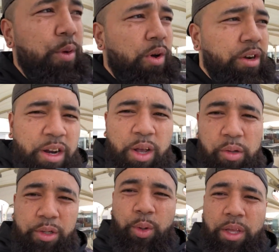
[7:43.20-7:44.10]
you're wanting to
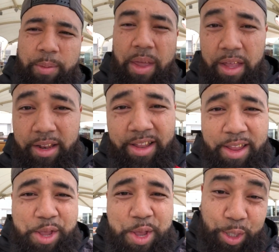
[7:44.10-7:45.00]
go swim, and
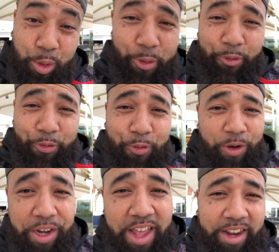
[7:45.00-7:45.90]
swim for
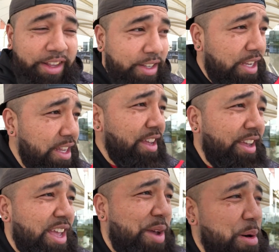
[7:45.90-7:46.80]
free, that is.
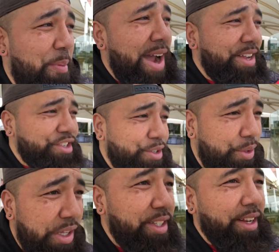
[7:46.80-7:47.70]
But mind
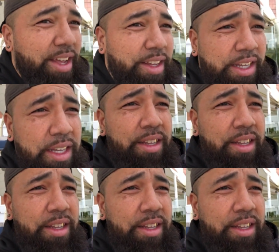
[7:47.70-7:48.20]
you, it's like